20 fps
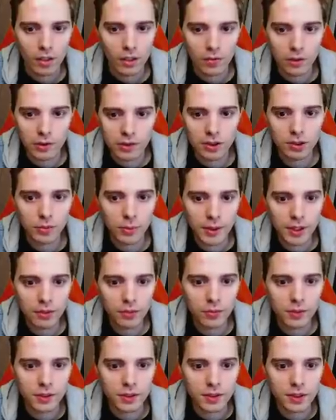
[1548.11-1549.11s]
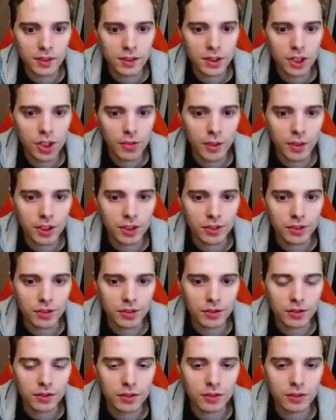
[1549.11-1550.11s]
What do we do in this situation?
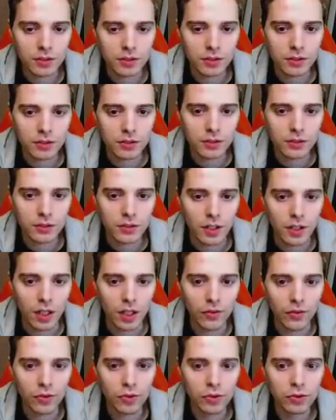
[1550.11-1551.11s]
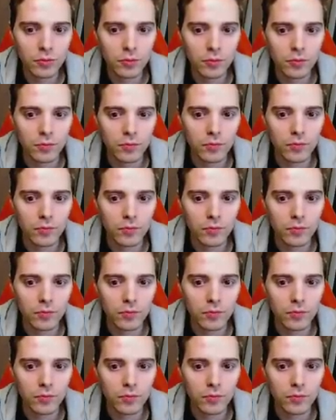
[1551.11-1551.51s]
Houndoom.